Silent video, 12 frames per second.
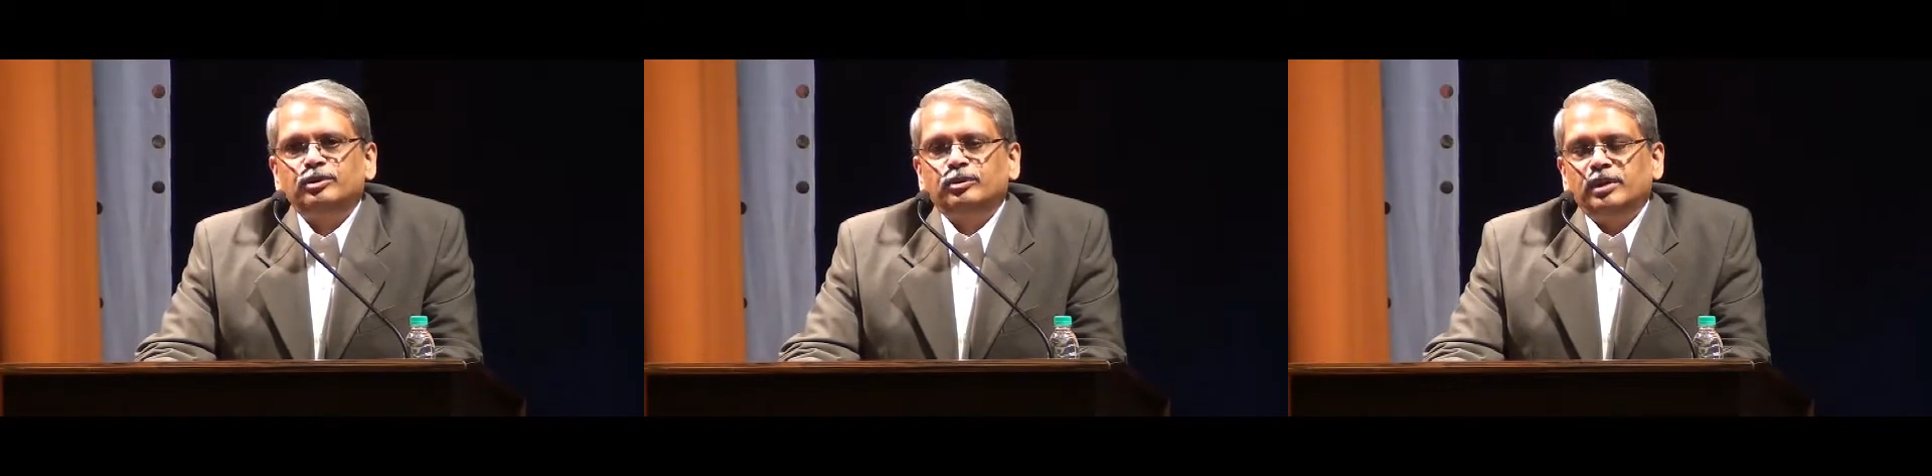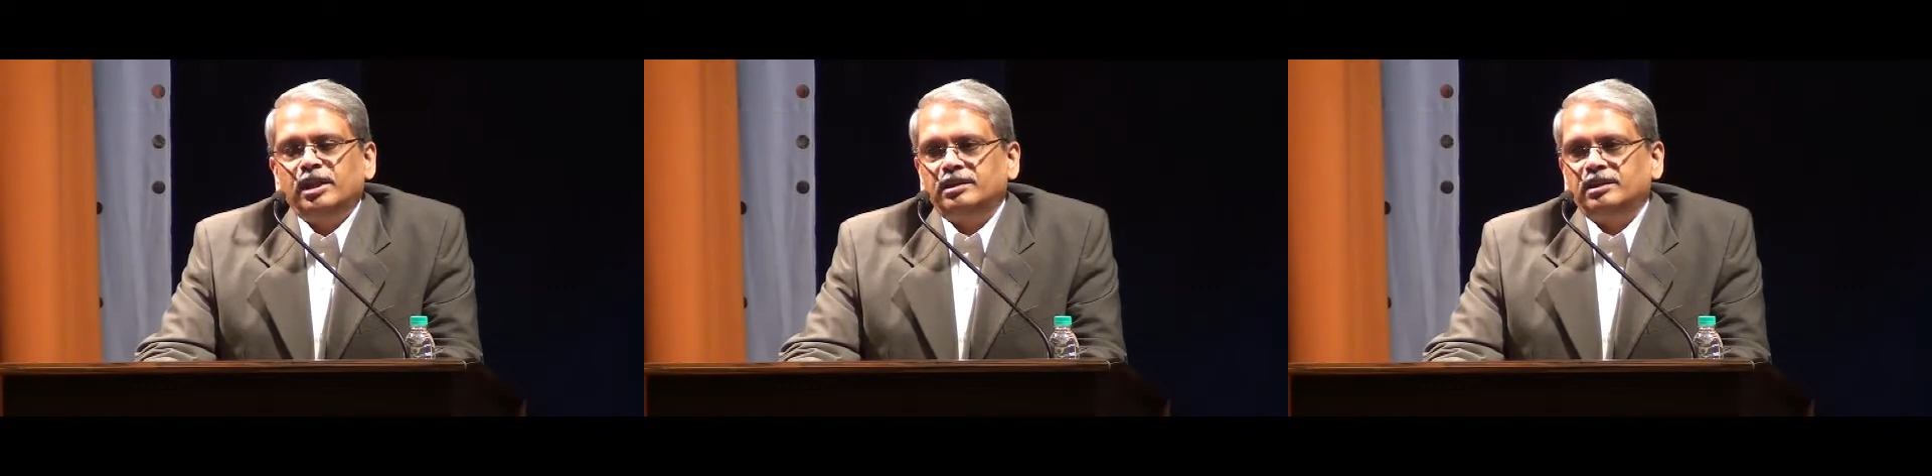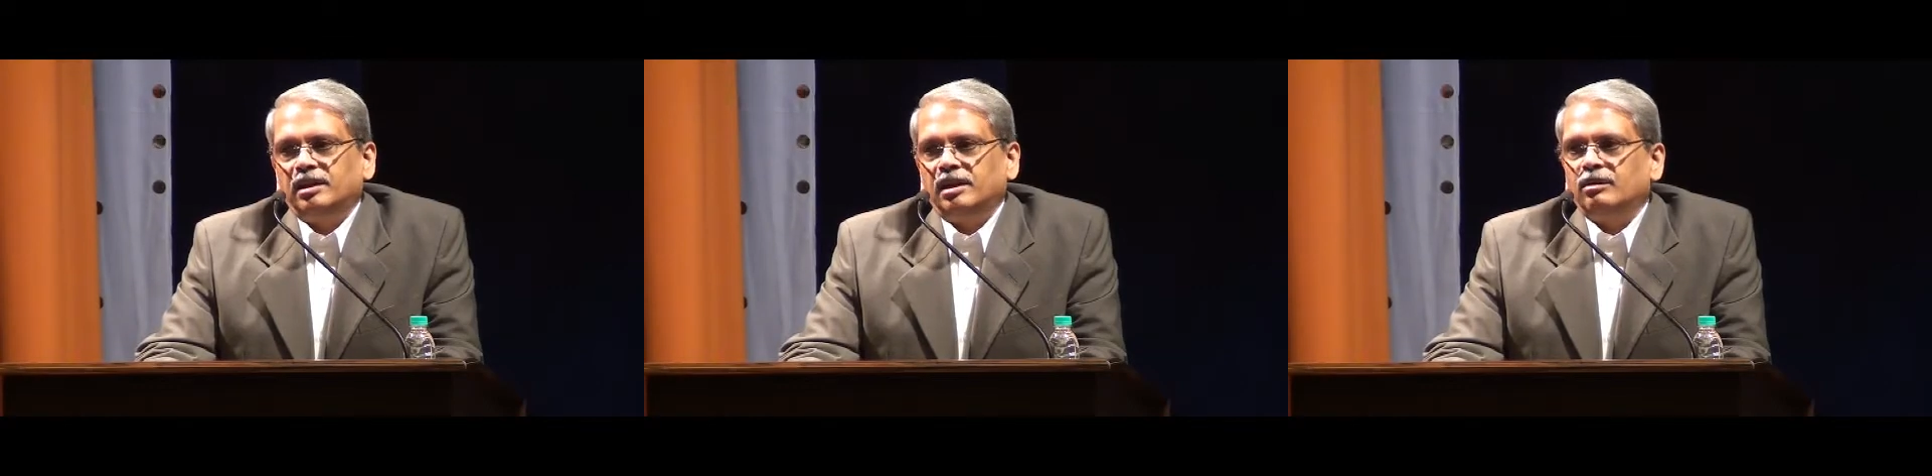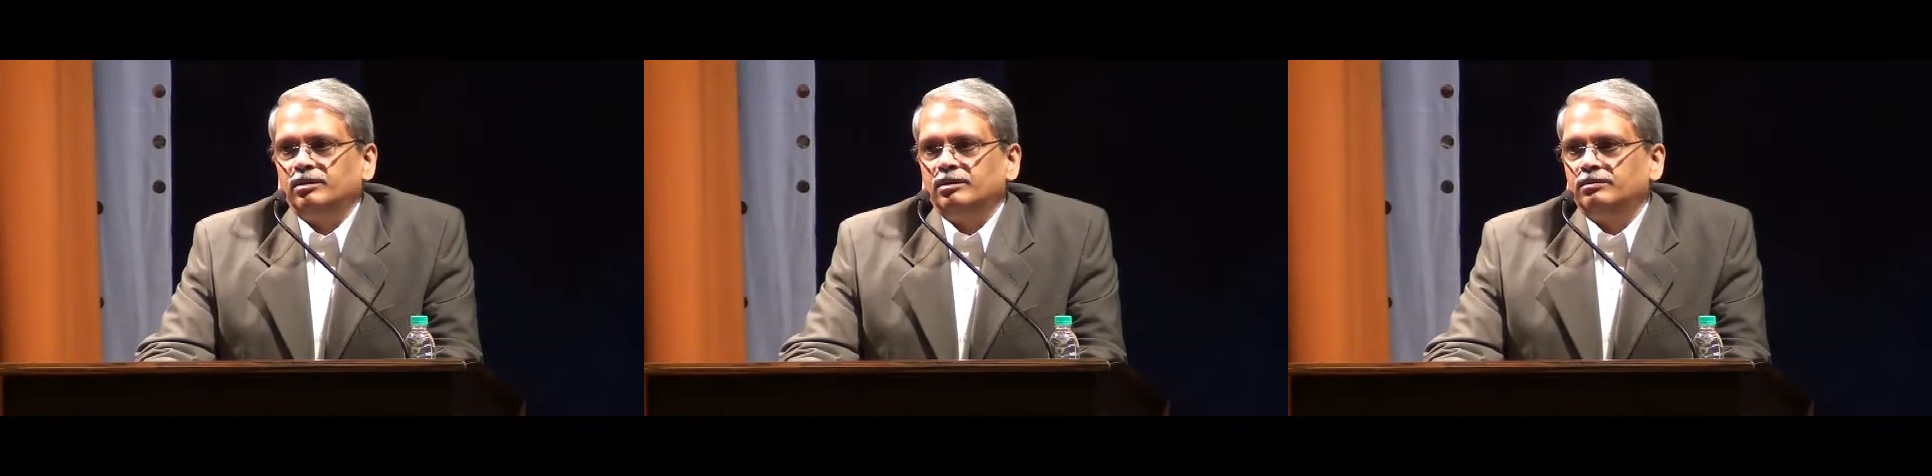students
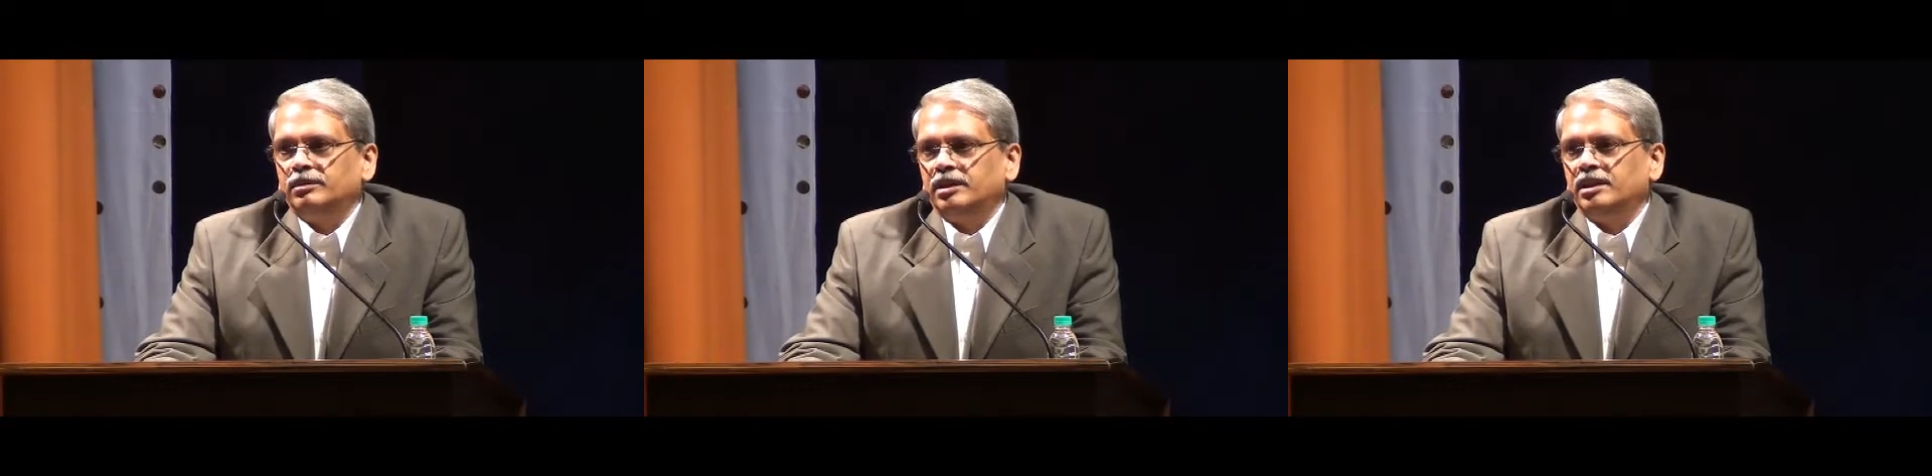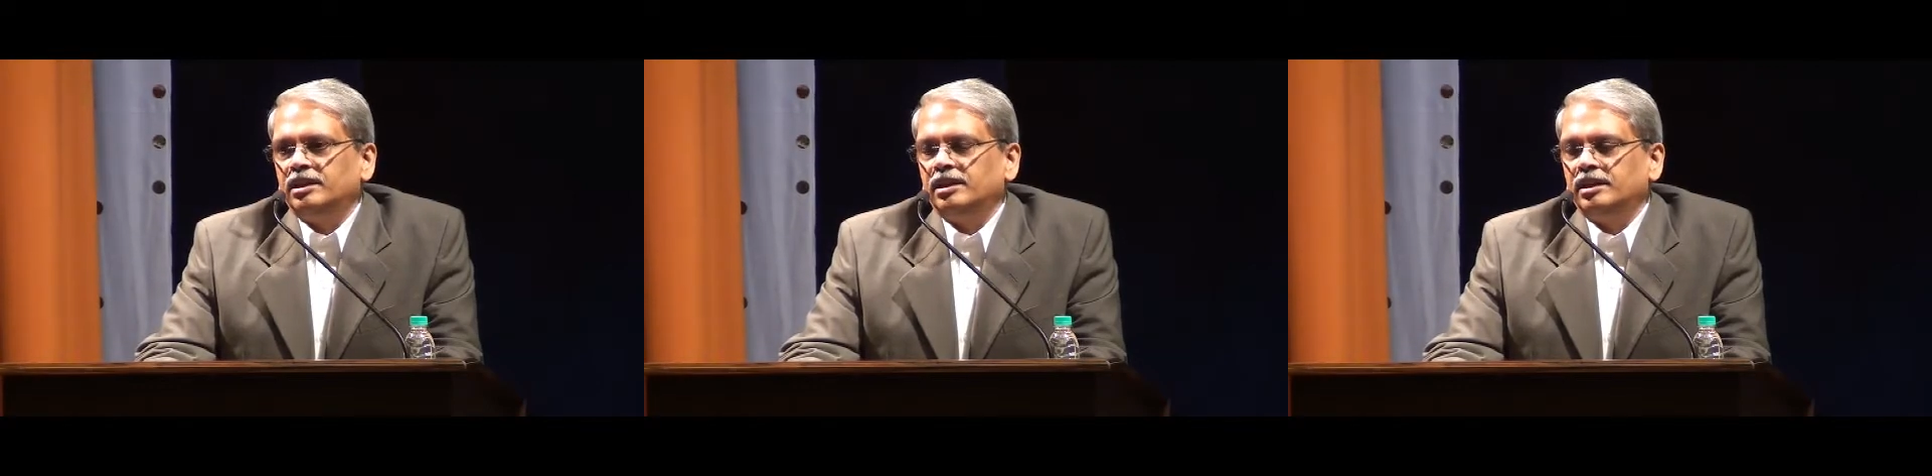around the world